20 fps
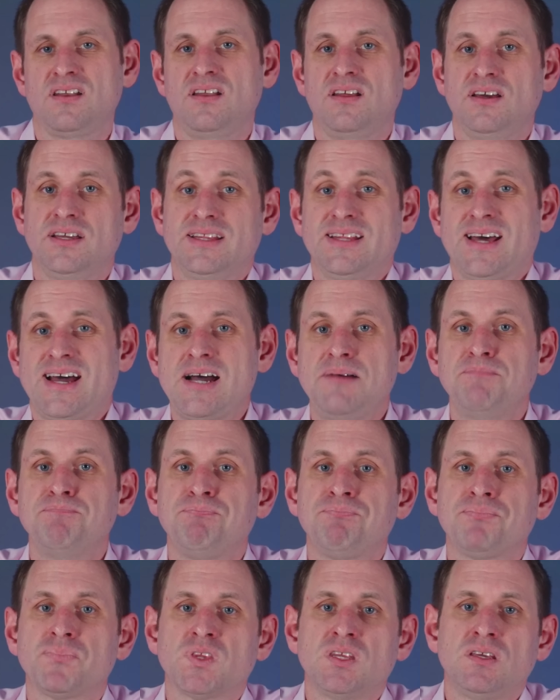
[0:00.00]
like that.
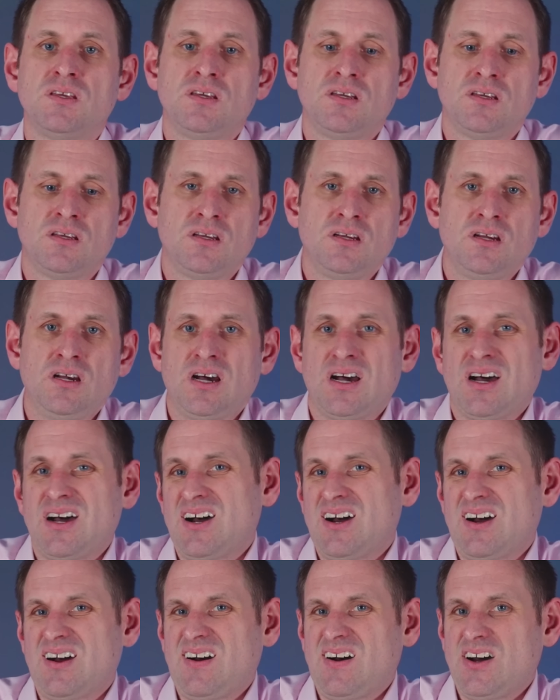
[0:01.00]

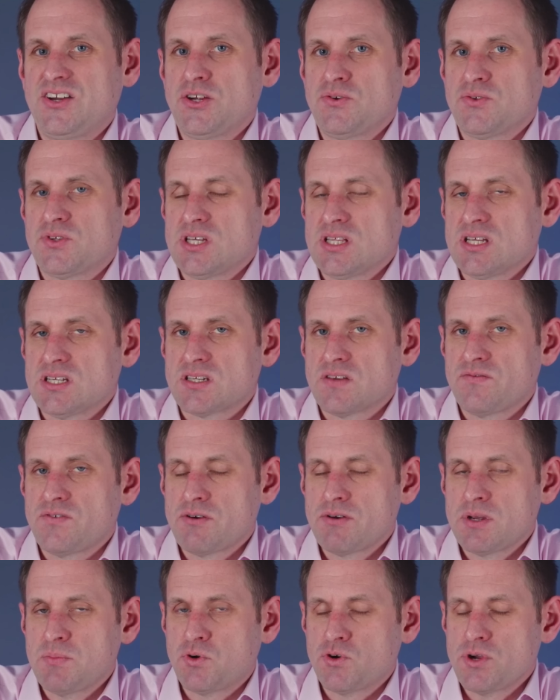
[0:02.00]
I don't think that's a
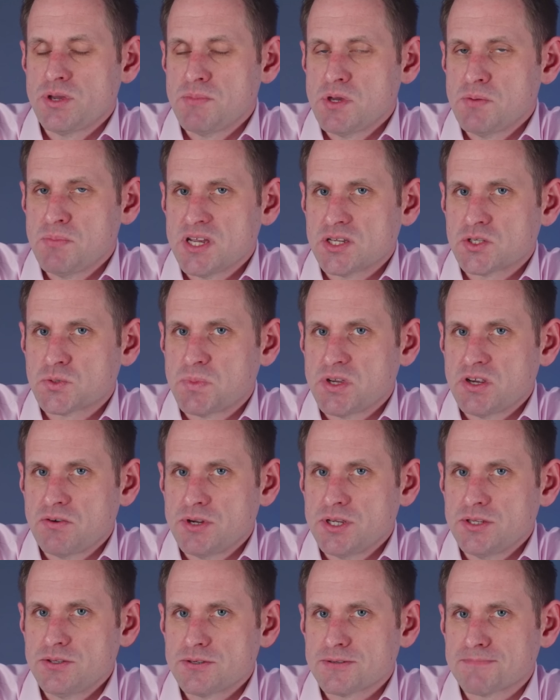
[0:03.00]
very premium
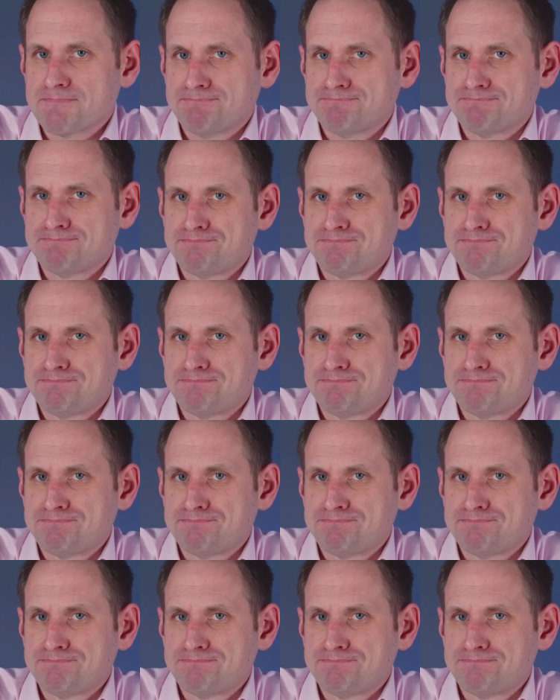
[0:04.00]
experience.